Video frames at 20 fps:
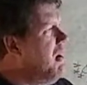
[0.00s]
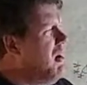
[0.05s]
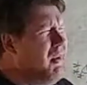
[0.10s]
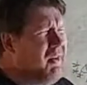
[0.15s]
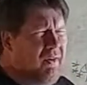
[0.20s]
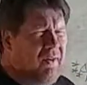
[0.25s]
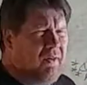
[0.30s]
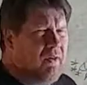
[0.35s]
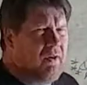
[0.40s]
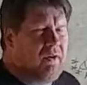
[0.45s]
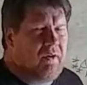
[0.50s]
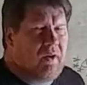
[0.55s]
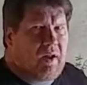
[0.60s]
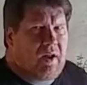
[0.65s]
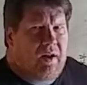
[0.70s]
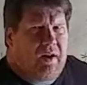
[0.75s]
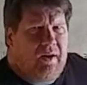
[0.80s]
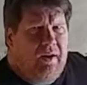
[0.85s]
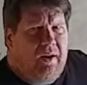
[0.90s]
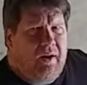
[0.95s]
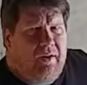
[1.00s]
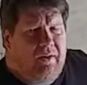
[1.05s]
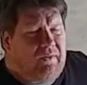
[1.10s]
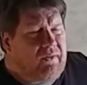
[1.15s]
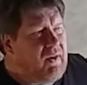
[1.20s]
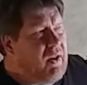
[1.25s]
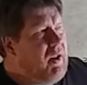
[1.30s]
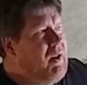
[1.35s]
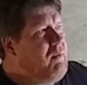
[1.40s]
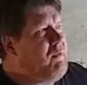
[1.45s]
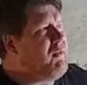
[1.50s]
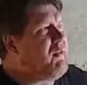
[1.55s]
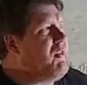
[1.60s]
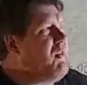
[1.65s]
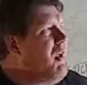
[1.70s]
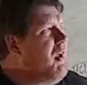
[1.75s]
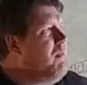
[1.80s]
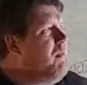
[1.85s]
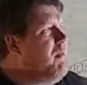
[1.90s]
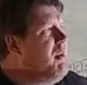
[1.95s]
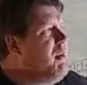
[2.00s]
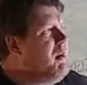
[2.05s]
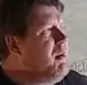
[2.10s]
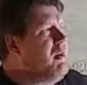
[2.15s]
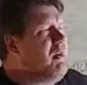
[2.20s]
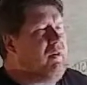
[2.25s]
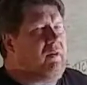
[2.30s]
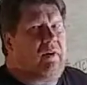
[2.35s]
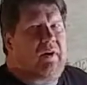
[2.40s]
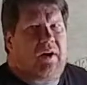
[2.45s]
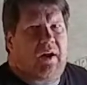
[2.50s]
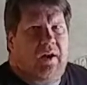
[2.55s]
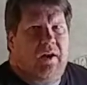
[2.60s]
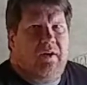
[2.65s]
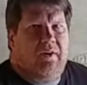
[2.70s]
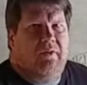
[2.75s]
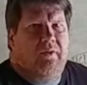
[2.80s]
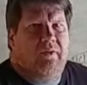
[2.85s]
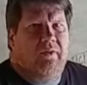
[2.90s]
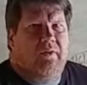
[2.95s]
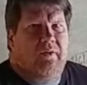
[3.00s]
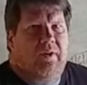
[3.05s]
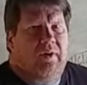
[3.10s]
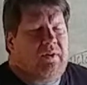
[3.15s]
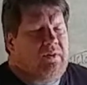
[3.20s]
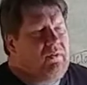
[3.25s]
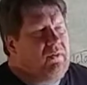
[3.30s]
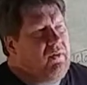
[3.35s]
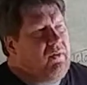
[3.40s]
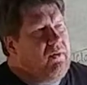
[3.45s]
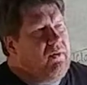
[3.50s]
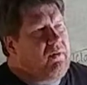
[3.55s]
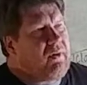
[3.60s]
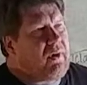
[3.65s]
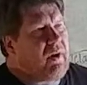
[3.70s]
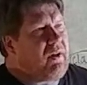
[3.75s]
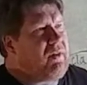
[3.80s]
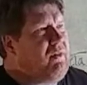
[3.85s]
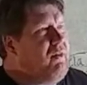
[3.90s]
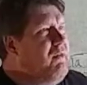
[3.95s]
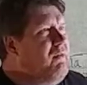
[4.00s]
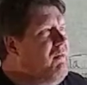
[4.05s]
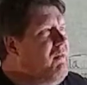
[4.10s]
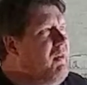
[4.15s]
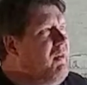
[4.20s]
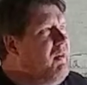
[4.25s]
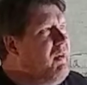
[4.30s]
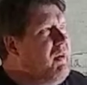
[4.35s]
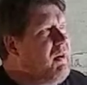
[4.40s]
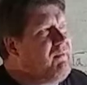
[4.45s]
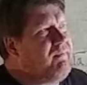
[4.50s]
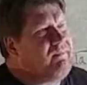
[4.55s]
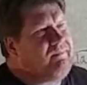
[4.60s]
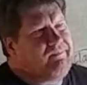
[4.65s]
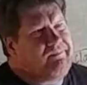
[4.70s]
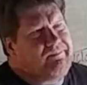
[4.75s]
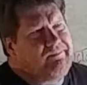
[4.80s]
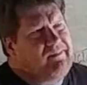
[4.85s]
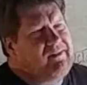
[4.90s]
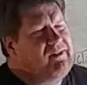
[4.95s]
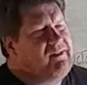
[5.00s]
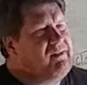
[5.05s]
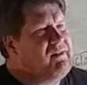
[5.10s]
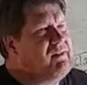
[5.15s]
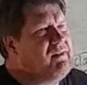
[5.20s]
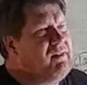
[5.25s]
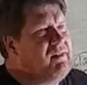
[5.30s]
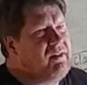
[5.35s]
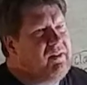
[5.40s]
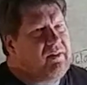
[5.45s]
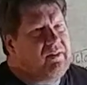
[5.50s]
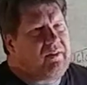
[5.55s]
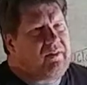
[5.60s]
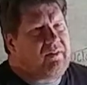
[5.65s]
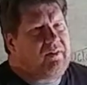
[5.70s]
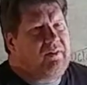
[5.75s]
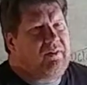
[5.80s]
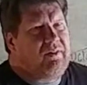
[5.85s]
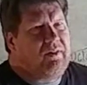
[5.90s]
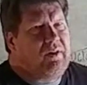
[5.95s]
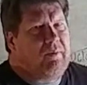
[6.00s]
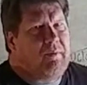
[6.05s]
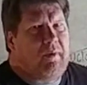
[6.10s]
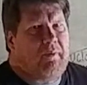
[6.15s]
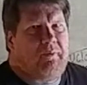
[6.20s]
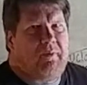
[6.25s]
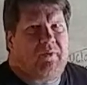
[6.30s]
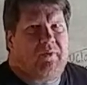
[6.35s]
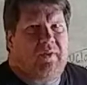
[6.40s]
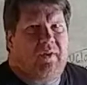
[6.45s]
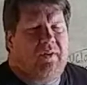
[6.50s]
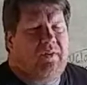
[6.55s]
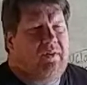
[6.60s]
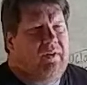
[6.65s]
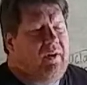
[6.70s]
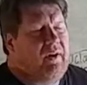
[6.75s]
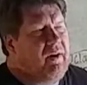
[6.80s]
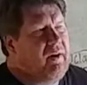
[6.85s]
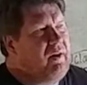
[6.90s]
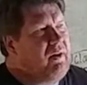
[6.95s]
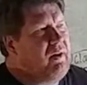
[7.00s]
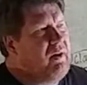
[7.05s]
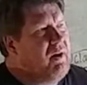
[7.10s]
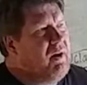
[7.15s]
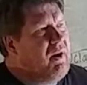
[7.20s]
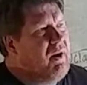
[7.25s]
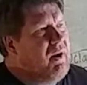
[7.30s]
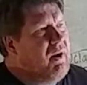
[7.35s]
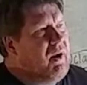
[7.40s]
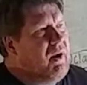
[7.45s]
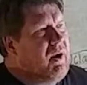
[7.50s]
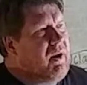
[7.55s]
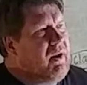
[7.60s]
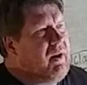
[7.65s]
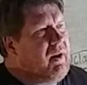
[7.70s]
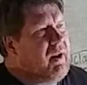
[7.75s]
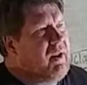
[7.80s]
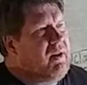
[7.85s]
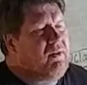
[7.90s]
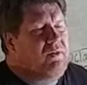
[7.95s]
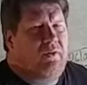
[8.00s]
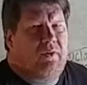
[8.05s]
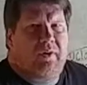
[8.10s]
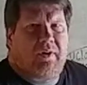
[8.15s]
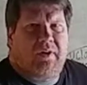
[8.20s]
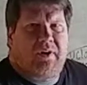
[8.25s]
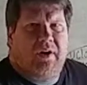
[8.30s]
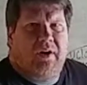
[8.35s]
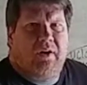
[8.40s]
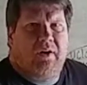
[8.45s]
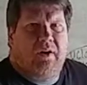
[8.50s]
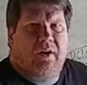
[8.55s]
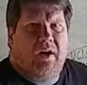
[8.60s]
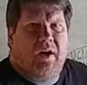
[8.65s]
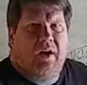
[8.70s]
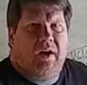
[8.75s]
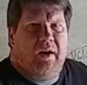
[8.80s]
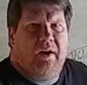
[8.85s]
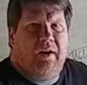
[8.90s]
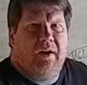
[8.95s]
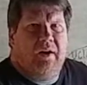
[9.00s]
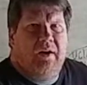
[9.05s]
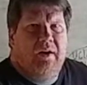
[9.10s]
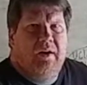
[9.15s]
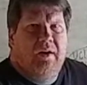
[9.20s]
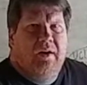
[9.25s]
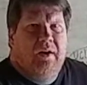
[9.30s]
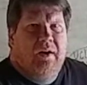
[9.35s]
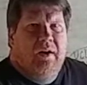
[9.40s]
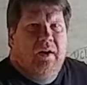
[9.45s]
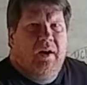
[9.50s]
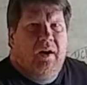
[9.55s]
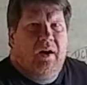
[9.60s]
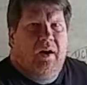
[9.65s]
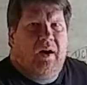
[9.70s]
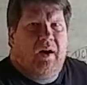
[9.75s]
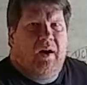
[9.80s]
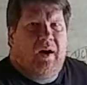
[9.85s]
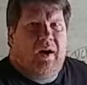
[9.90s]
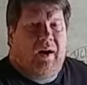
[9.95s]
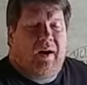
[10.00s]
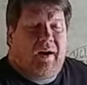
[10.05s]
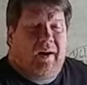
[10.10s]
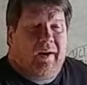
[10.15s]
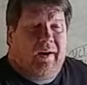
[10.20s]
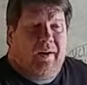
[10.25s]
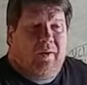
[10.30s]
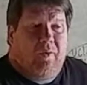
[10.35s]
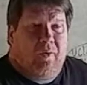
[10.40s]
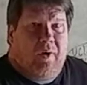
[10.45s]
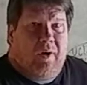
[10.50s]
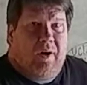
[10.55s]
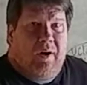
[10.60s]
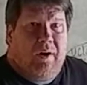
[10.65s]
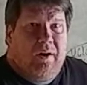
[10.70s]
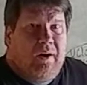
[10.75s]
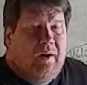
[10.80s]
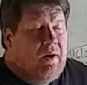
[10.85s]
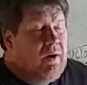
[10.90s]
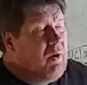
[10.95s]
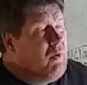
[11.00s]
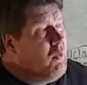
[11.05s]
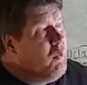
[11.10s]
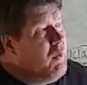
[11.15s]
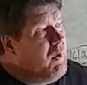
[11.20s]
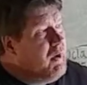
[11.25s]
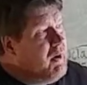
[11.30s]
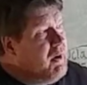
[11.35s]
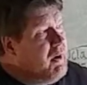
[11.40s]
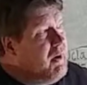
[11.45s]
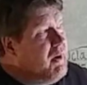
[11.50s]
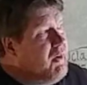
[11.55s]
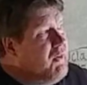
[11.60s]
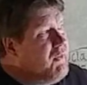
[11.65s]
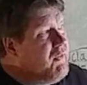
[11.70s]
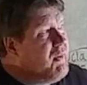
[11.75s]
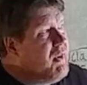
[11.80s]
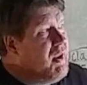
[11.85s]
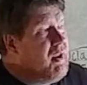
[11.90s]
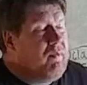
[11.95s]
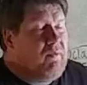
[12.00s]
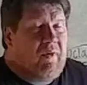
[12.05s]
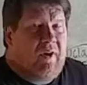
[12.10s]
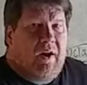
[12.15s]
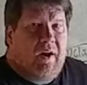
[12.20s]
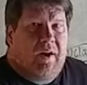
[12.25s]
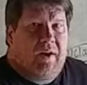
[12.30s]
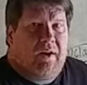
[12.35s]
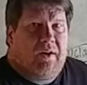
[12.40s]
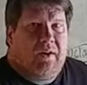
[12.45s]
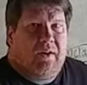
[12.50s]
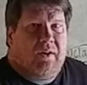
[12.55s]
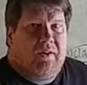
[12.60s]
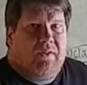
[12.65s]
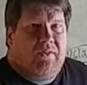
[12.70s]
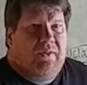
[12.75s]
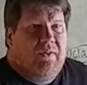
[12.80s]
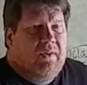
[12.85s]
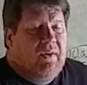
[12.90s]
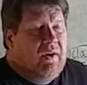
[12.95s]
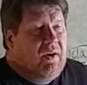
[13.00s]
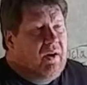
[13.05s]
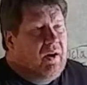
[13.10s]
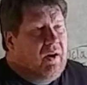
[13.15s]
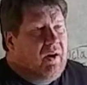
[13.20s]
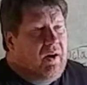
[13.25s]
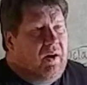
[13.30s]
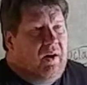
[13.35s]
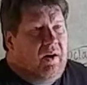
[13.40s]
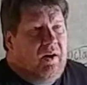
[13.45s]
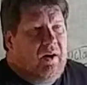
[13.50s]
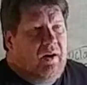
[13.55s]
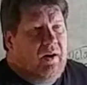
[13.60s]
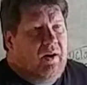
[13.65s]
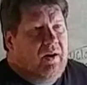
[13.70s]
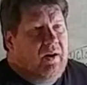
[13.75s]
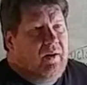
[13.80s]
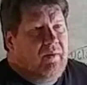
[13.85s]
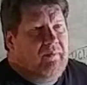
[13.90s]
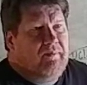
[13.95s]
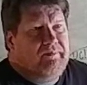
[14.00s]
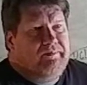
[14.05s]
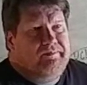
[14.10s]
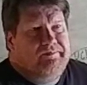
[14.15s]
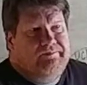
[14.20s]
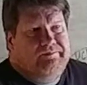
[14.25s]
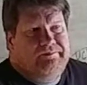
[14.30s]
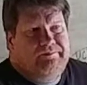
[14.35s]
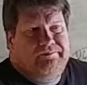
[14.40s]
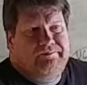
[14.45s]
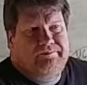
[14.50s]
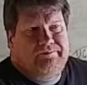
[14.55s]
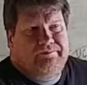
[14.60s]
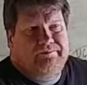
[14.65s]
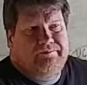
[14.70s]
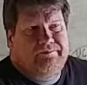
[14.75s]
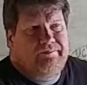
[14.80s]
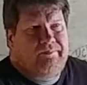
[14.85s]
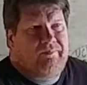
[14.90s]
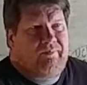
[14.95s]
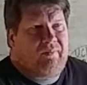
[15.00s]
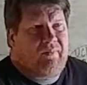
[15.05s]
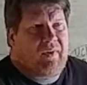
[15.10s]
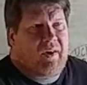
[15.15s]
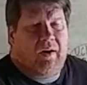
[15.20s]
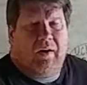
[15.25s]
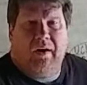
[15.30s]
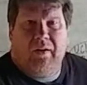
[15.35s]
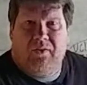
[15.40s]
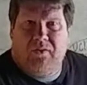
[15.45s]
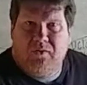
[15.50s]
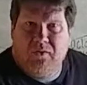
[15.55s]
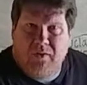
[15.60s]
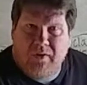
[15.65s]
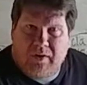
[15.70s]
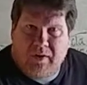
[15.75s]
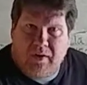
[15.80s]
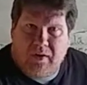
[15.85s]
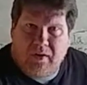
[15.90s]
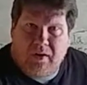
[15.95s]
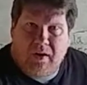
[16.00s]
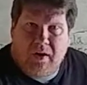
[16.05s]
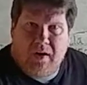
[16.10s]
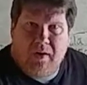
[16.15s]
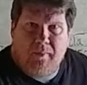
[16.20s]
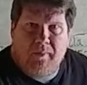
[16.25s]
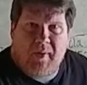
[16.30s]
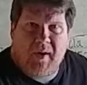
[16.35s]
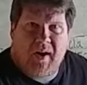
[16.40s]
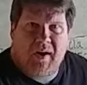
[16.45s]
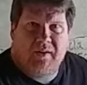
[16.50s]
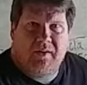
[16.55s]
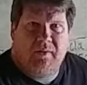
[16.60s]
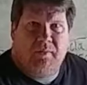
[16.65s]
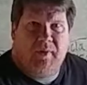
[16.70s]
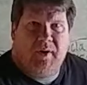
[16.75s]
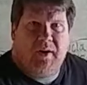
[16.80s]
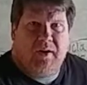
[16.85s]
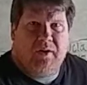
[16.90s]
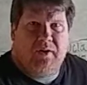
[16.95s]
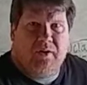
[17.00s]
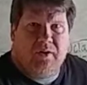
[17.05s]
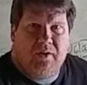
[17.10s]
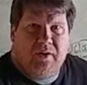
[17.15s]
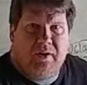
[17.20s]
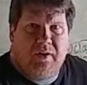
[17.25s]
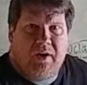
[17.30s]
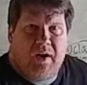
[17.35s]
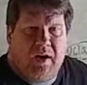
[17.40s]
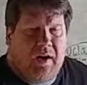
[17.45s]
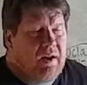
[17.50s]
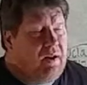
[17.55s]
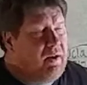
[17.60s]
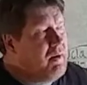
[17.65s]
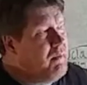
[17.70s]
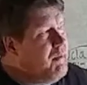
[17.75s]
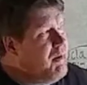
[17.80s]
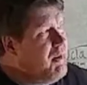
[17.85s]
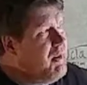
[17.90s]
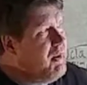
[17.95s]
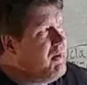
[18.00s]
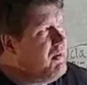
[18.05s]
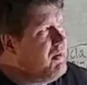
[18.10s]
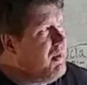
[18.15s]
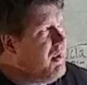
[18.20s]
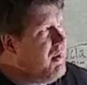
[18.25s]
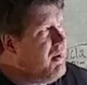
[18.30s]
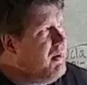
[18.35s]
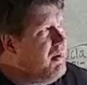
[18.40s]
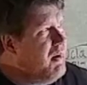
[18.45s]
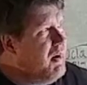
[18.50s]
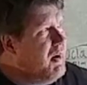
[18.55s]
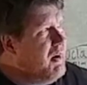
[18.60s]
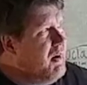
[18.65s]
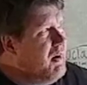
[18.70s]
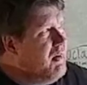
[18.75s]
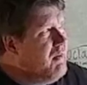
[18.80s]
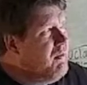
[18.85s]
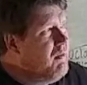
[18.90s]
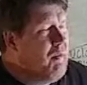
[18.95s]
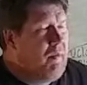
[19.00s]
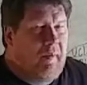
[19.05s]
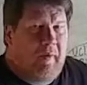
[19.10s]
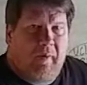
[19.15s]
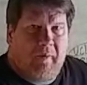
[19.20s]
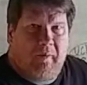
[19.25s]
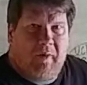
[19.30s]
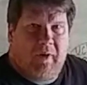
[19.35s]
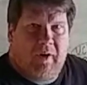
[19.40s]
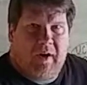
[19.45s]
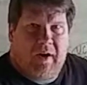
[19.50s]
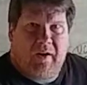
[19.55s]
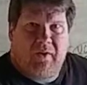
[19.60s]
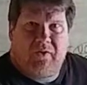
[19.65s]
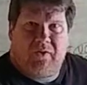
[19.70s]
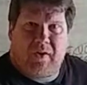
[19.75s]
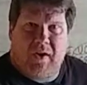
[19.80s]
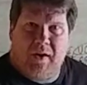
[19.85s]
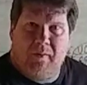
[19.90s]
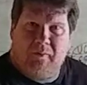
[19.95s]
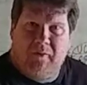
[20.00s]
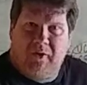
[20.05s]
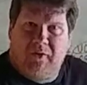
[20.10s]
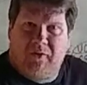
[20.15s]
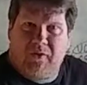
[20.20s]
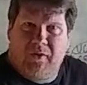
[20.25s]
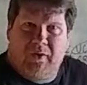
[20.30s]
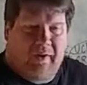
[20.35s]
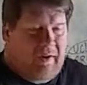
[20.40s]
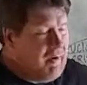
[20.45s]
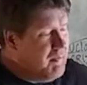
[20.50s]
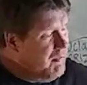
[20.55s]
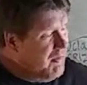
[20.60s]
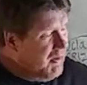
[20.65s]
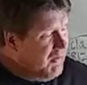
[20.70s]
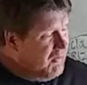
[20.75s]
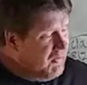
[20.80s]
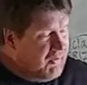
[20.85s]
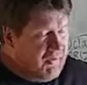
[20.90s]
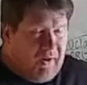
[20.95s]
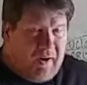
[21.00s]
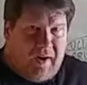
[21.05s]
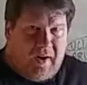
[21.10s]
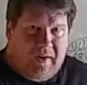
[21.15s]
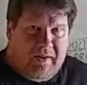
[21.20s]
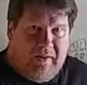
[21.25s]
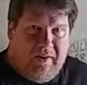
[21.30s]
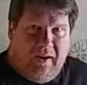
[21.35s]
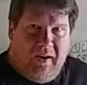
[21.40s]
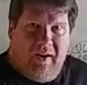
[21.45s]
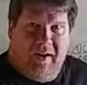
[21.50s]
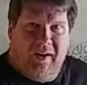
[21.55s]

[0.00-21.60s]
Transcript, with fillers: Uh, there, there are a lot of nice games. I mean, you know, you got Illinois Duke. I couldn't really, eh, you know, couldn't come up with something there. Uh, you had North Carolina, uh, Iowa. What a nice game that is. Um, yeah, is North Carolina back to being good again? I mean, they that remember last time we saw them, they sucked.